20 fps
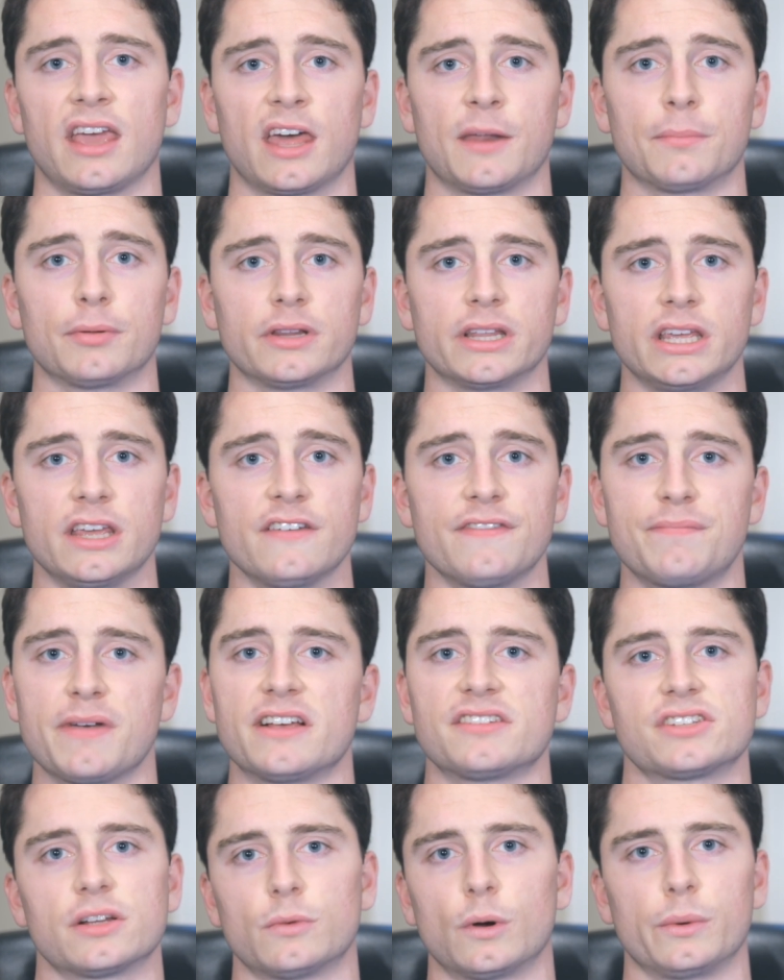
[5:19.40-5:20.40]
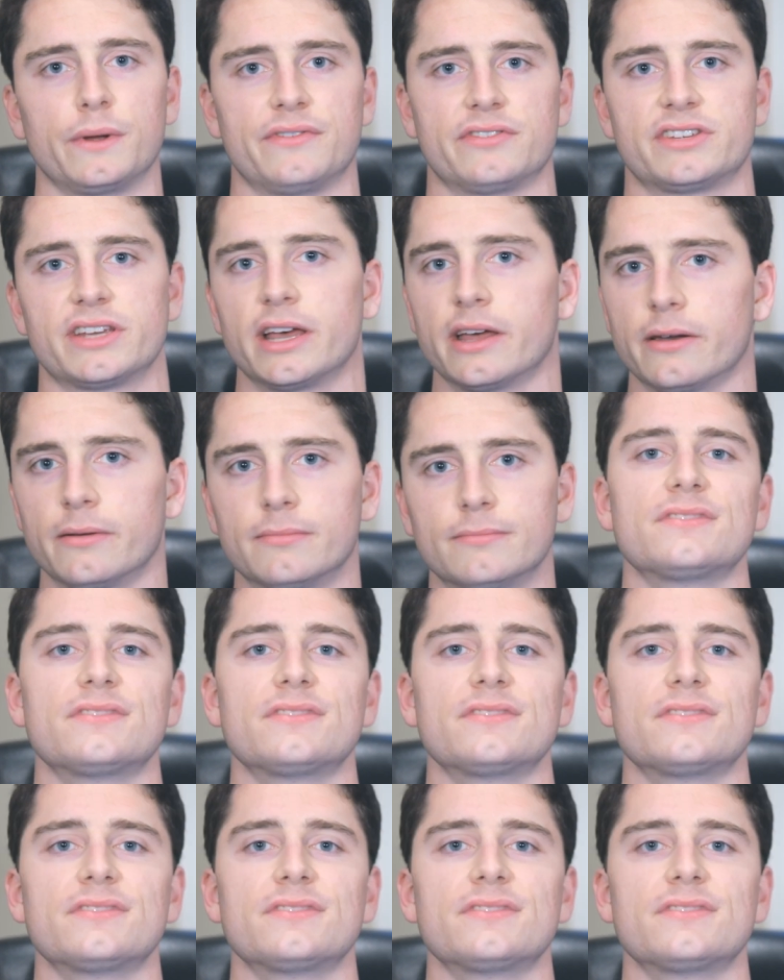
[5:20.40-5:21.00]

and believe based on what we've said.